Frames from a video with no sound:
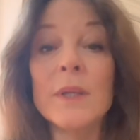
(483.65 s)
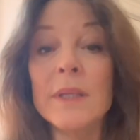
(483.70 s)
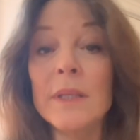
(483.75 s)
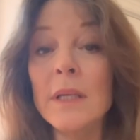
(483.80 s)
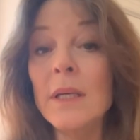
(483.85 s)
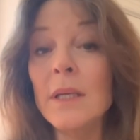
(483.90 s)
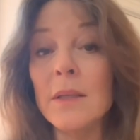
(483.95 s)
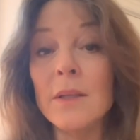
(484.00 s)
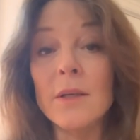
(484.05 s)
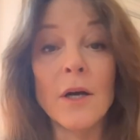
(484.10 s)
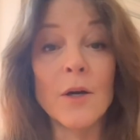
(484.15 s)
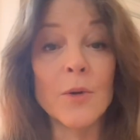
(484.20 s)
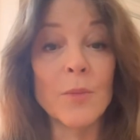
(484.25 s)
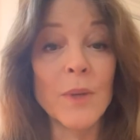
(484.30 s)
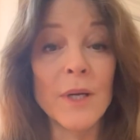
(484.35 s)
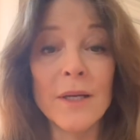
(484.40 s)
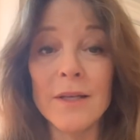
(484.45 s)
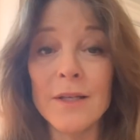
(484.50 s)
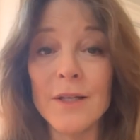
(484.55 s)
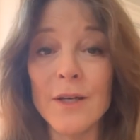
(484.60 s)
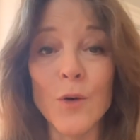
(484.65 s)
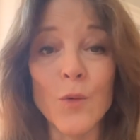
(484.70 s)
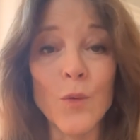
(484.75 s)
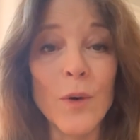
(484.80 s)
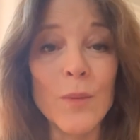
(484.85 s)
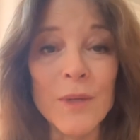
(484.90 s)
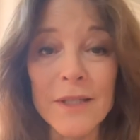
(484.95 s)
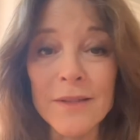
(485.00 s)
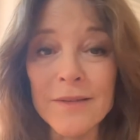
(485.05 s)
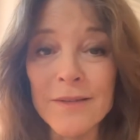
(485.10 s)
we need young men and young
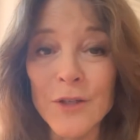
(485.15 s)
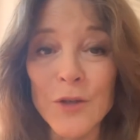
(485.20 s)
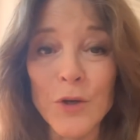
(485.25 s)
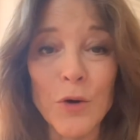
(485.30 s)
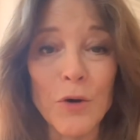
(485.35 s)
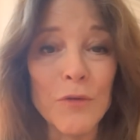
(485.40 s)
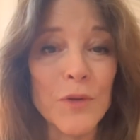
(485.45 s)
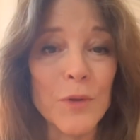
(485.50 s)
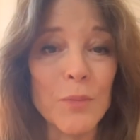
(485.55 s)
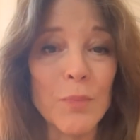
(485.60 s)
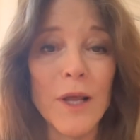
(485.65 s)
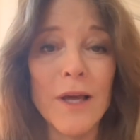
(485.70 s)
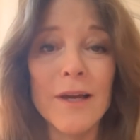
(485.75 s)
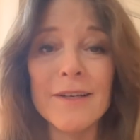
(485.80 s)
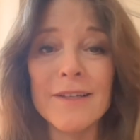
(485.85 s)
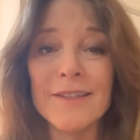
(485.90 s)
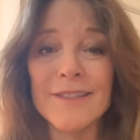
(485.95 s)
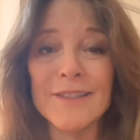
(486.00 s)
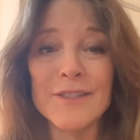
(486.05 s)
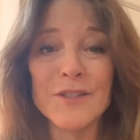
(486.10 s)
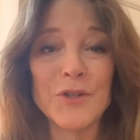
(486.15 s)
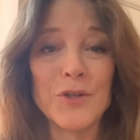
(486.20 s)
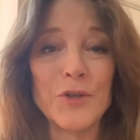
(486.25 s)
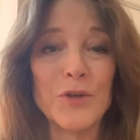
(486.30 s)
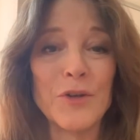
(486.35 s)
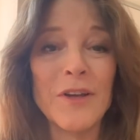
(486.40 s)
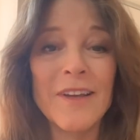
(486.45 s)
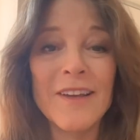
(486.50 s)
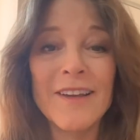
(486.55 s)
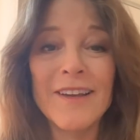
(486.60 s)
women, you know, if the
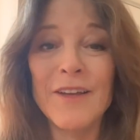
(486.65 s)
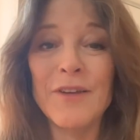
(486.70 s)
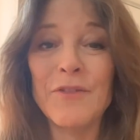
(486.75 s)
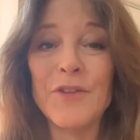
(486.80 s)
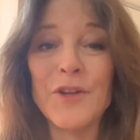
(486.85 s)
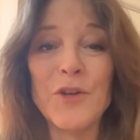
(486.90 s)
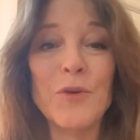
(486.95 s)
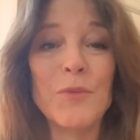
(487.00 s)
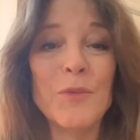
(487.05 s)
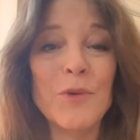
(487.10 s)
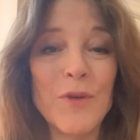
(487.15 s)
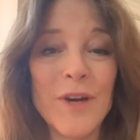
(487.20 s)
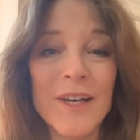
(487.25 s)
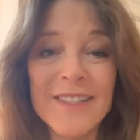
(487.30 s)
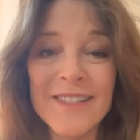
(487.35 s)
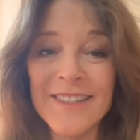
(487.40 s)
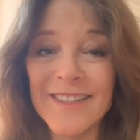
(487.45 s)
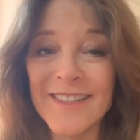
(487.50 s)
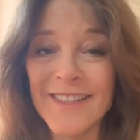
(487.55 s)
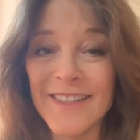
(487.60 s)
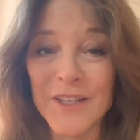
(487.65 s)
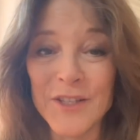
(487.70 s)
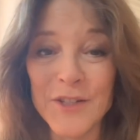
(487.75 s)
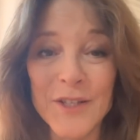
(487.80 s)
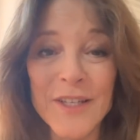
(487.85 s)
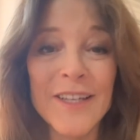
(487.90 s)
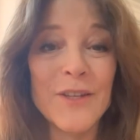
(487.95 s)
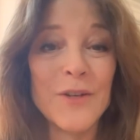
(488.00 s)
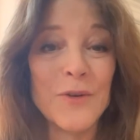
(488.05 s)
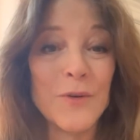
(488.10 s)
human race is to
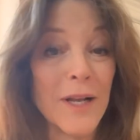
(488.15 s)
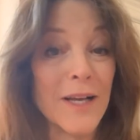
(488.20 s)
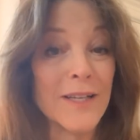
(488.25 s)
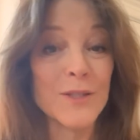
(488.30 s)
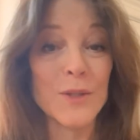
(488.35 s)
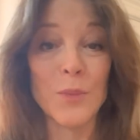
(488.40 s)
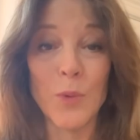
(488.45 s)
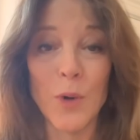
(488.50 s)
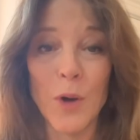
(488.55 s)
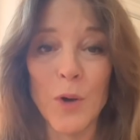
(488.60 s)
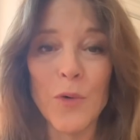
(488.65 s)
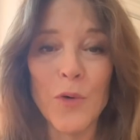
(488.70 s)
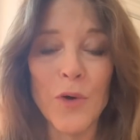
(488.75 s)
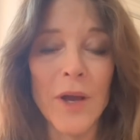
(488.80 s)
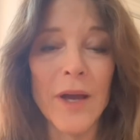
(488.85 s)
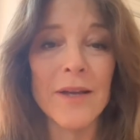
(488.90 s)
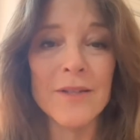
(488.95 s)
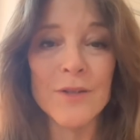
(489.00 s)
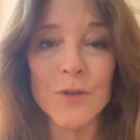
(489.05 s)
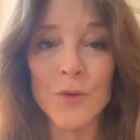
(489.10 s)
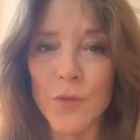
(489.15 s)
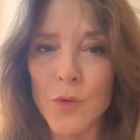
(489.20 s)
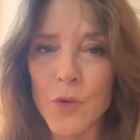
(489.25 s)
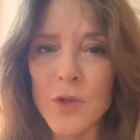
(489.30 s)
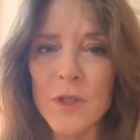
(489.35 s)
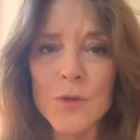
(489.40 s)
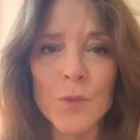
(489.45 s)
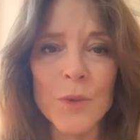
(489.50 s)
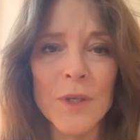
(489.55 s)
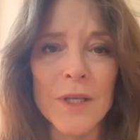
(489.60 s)
continue, it has to procreate. So, of
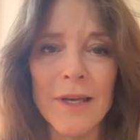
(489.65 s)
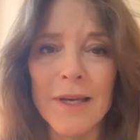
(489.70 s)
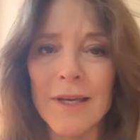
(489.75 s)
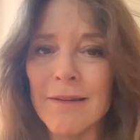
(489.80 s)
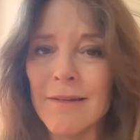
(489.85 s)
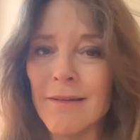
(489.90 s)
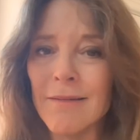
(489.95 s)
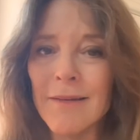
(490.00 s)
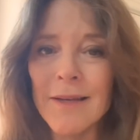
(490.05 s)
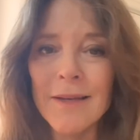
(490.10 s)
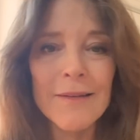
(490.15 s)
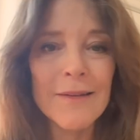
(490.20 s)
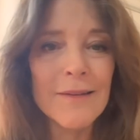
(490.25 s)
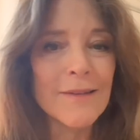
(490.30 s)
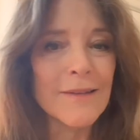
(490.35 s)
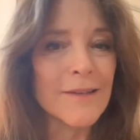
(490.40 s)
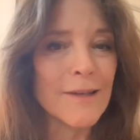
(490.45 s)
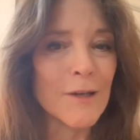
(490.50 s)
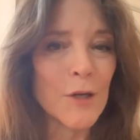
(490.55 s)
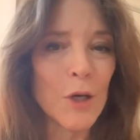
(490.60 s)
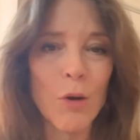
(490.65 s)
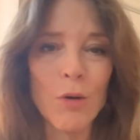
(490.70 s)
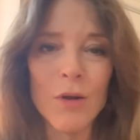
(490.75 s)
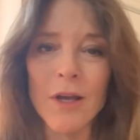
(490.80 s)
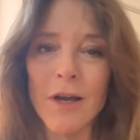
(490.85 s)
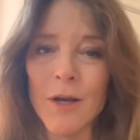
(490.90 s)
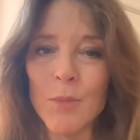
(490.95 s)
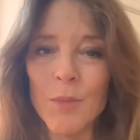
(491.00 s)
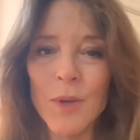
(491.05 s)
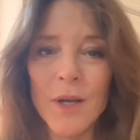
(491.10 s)
course, we need, you know,
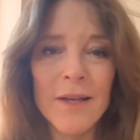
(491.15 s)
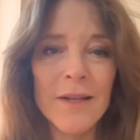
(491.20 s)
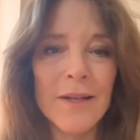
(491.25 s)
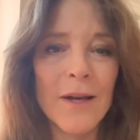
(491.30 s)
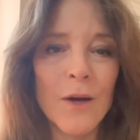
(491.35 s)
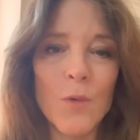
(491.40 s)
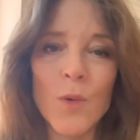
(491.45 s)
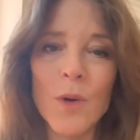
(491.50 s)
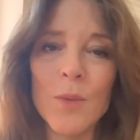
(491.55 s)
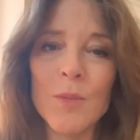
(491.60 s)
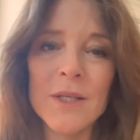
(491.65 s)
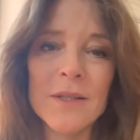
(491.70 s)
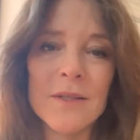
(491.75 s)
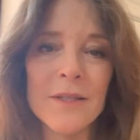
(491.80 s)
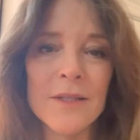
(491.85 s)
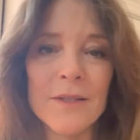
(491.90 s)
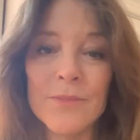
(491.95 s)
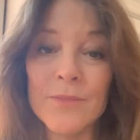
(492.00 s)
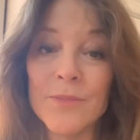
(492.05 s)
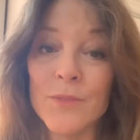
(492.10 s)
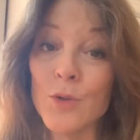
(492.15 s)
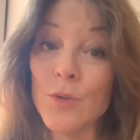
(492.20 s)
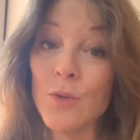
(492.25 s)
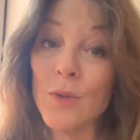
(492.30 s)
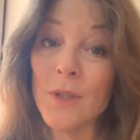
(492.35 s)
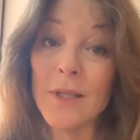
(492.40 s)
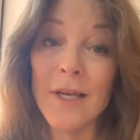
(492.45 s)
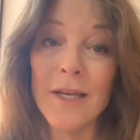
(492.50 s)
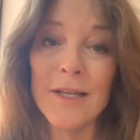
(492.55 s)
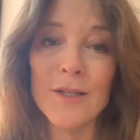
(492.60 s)
young men and young women to
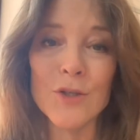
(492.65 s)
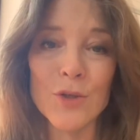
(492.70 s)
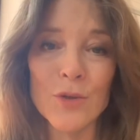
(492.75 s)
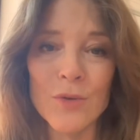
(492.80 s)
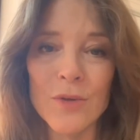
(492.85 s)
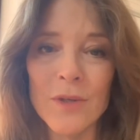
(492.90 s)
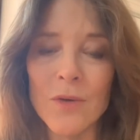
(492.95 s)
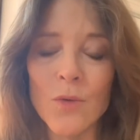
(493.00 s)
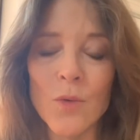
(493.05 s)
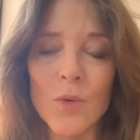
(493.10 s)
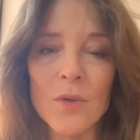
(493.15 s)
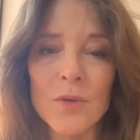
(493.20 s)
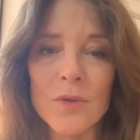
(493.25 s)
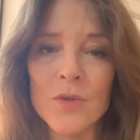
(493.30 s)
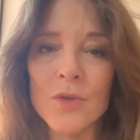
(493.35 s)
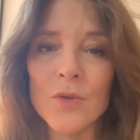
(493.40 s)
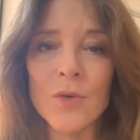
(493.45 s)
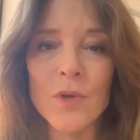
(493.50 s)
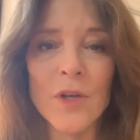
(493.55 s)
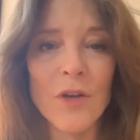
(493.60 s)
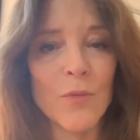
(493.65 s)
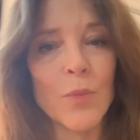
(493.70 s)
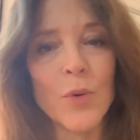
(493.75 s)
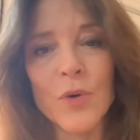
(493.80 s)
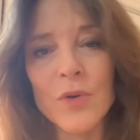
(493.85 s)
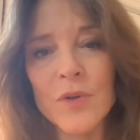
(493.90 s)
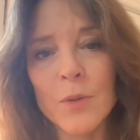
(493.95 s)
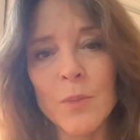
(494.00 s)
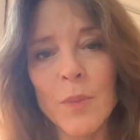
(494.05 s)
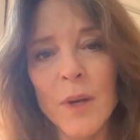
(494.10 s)
do what they do in order to give
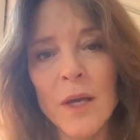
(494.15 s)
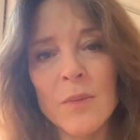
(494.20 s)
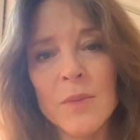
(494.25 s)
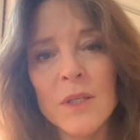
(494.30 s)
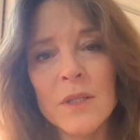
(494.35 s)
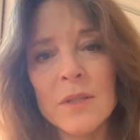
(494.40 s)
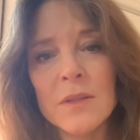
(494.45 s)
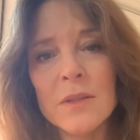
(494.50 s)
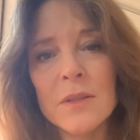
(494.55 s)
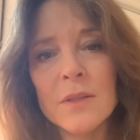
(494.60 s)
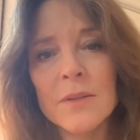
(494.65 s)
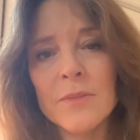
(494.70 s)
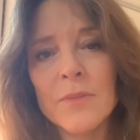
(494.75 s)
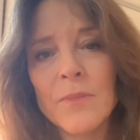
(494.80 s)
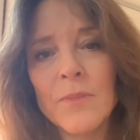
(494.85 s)
birth to babies.